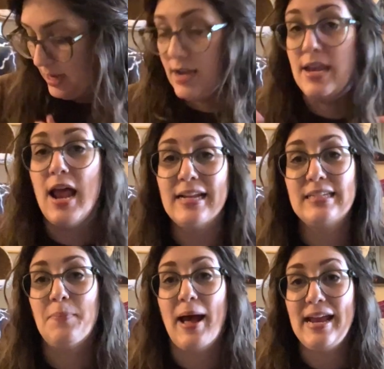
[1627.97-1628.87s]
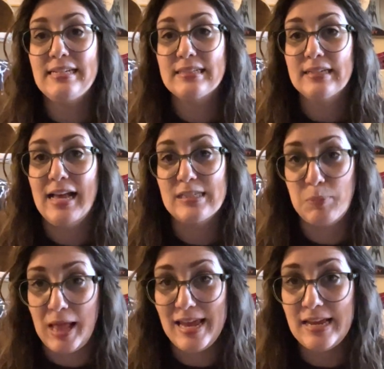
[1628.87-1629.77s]
not to bite as
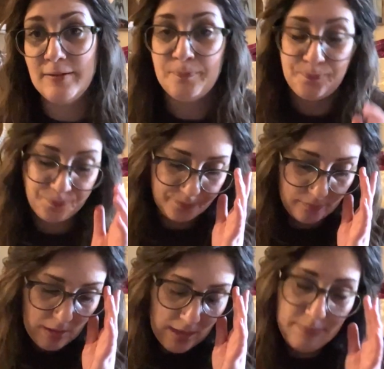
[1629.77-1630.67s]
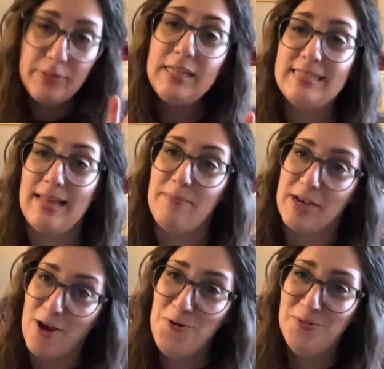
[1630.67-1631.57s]
playing, please let me
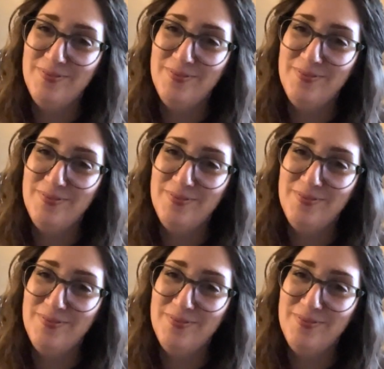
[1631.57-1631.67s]
know.